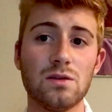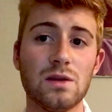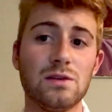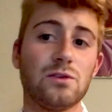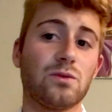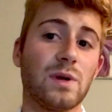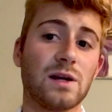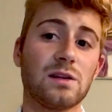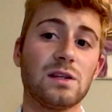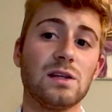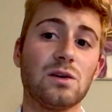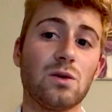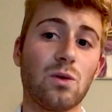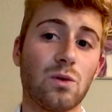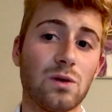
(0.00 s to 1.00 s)
directly
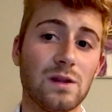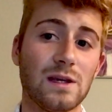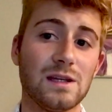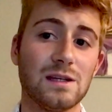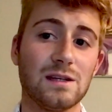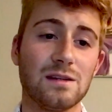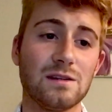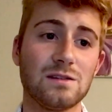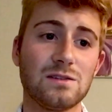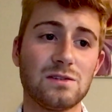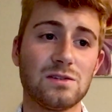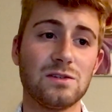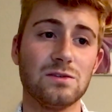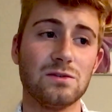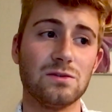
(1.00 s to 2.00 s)
correlated
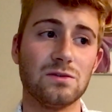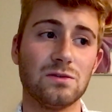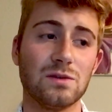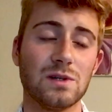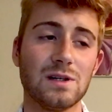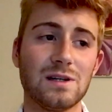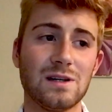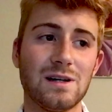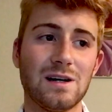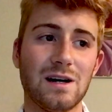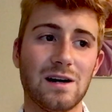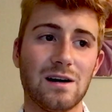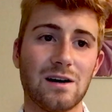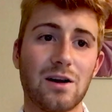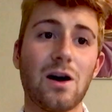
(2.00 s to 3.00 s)
to
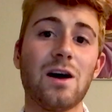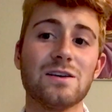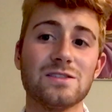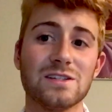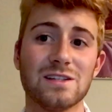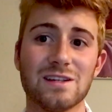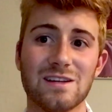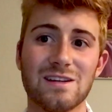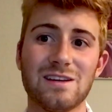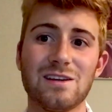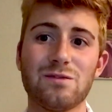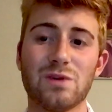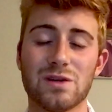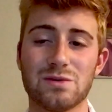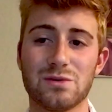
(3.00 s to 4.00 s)
causing
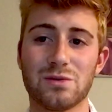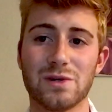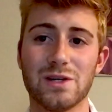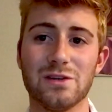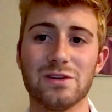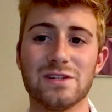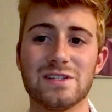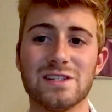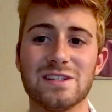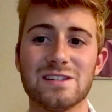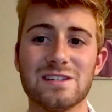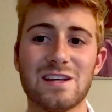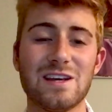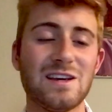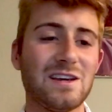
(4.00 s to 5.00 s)
respiratory illnesses,
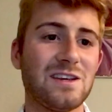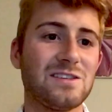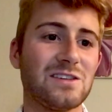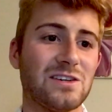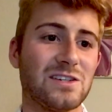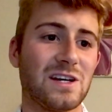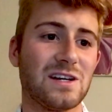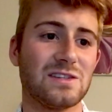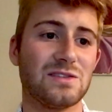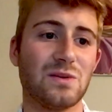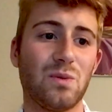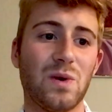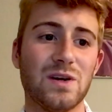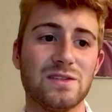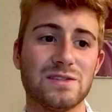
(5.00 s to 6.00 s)
such as the
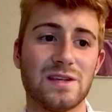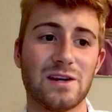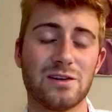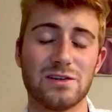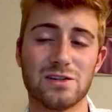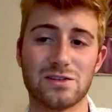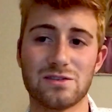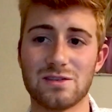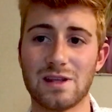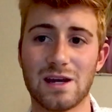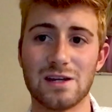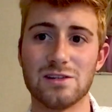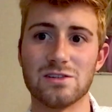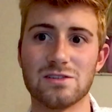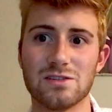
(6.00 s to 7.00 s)
ones that I
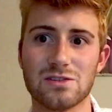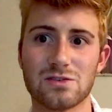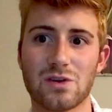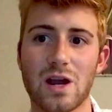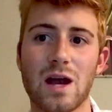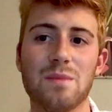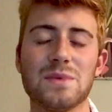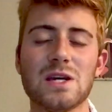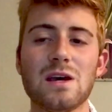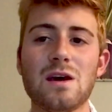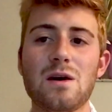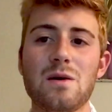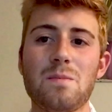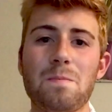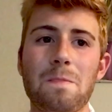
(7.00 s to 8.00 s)
just described.
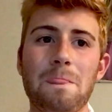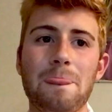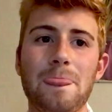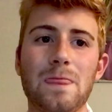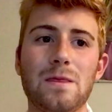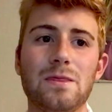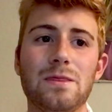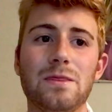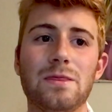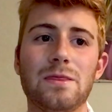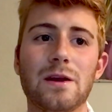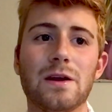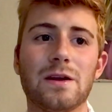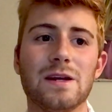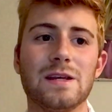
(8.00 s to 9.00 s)

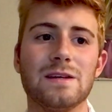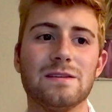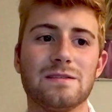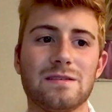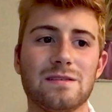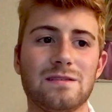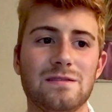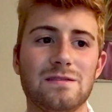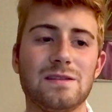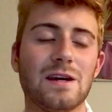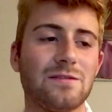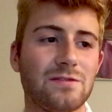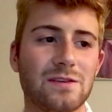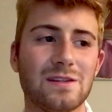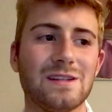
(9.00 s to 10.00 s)
There is
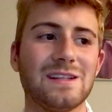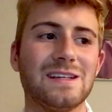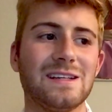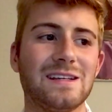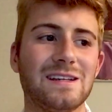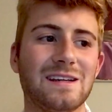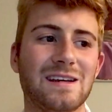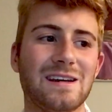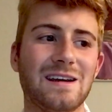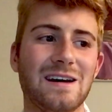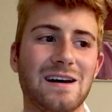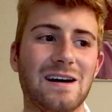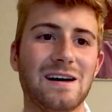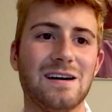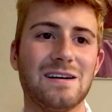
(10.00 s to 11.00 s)
definitely
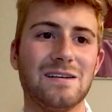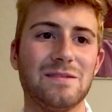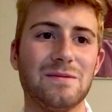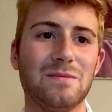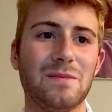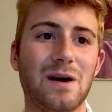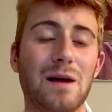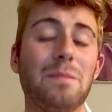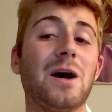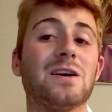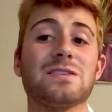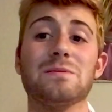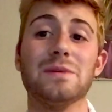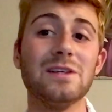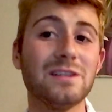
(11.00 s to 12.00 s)
a
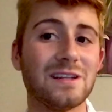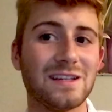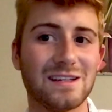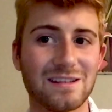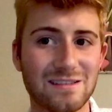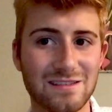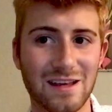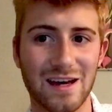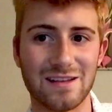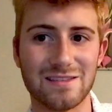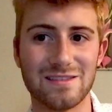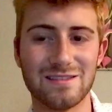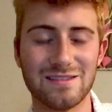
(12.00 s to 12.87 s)
possibility that